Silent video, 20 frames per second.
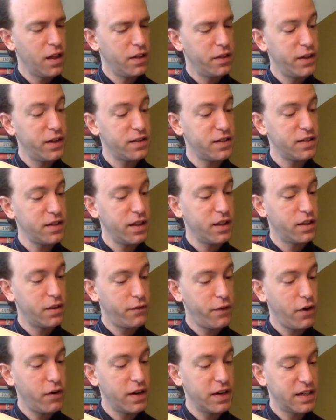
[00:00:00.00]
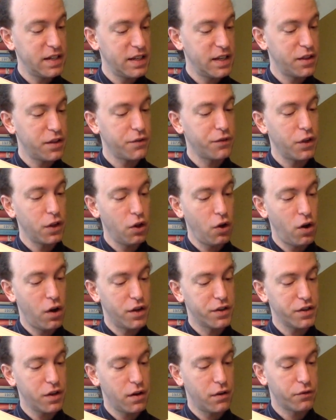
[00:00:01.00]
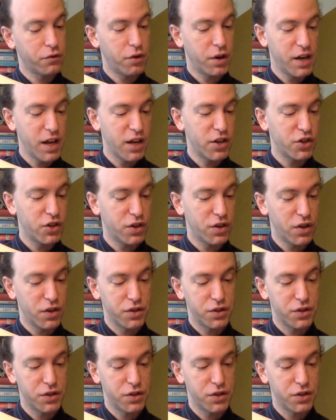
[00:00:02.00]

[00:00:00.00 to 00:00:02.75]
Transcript: This in the very teeth of the laws of gradation,